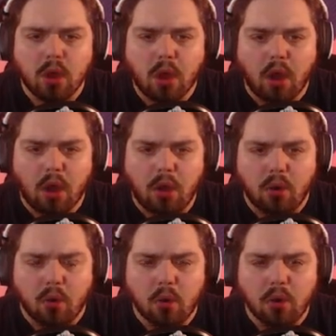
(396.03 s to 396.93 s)

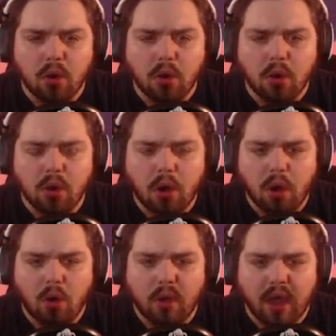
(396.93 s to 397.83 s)
Oh.
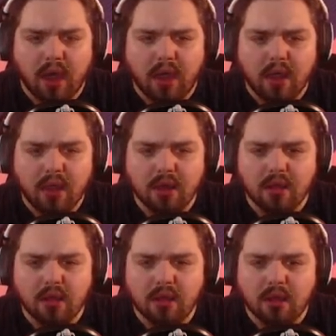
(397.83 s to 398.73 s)
Okay.
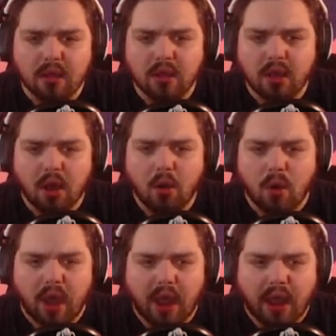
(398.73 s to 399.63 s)

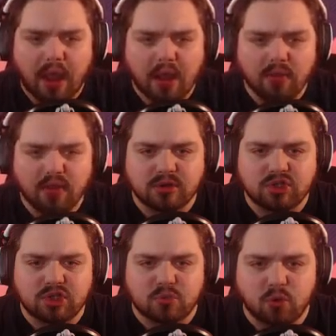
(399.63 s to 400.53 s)
Okay. There's
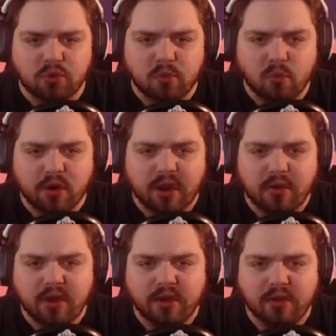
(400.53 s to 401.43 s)
just more than one
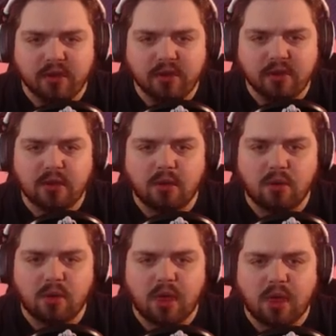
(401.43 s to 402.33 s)
out here.
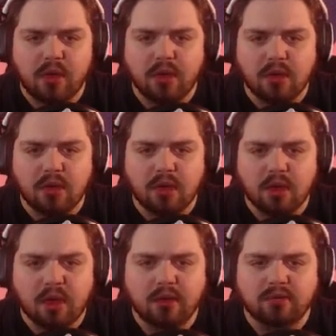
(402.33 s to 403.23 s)
Okay.
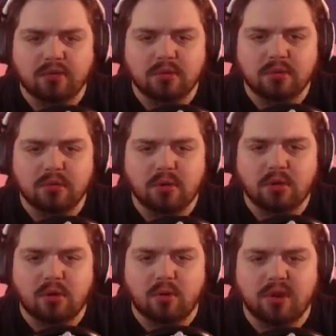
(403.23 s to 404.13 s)
I don't.
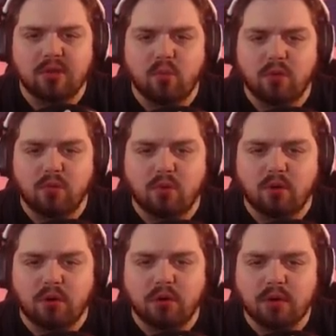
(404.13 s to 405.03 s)
Oh, we need one
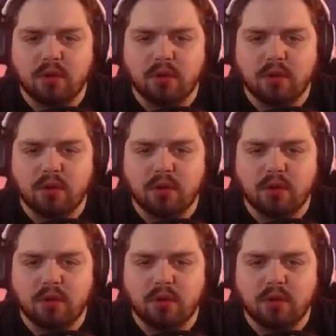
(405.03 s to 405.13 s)
more.